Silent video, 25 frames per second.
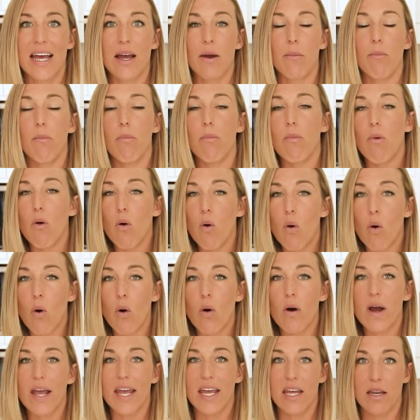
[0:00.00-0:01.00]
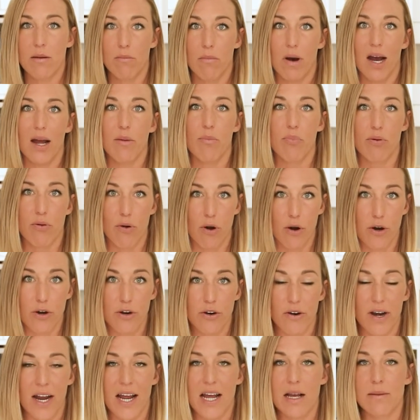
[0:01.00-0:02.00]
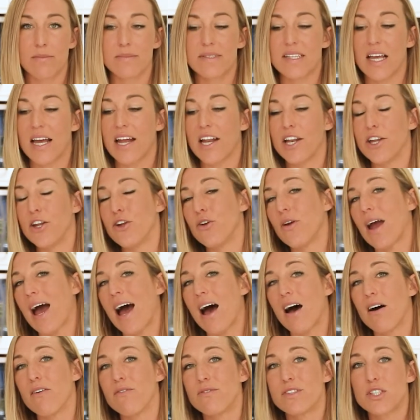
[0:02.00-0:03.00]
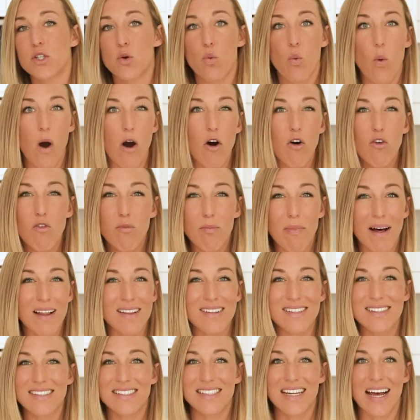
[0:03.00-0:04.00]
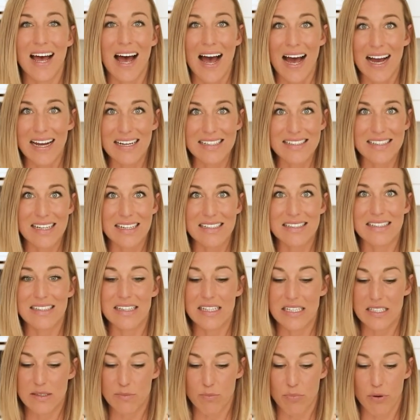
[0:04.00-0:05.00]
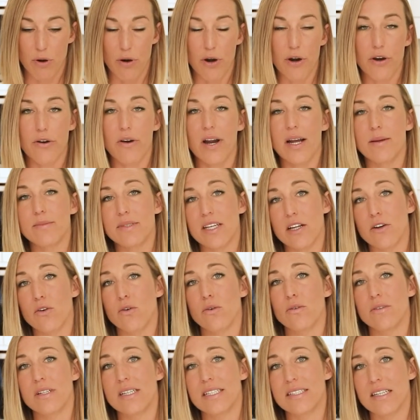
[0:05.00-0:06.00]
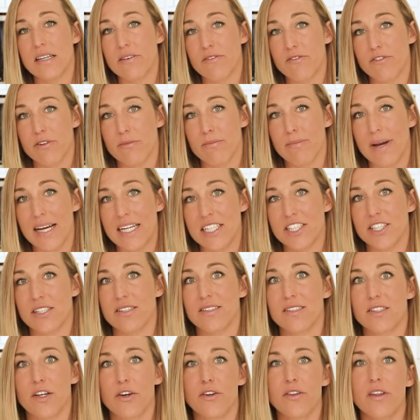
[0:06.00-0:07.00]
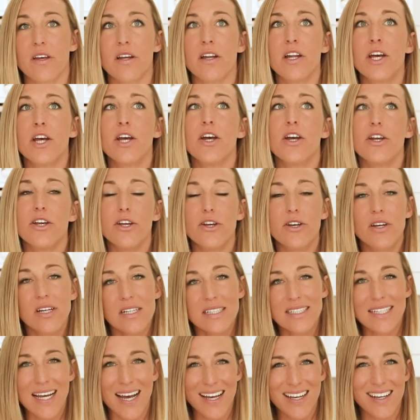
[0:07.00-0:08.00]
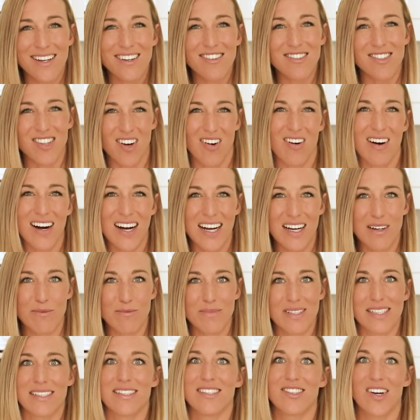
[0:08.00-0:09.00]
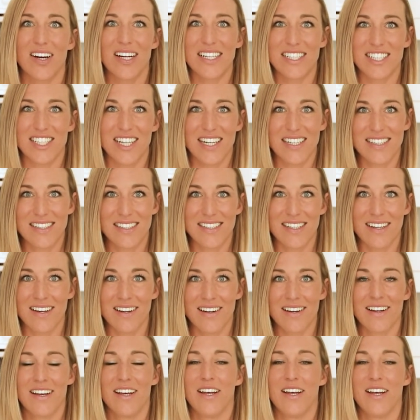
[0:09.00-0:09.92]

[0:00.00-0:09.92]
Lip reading: more in my programs, and you have 12 months to access these programs and all this information so that you can take your time to digest it.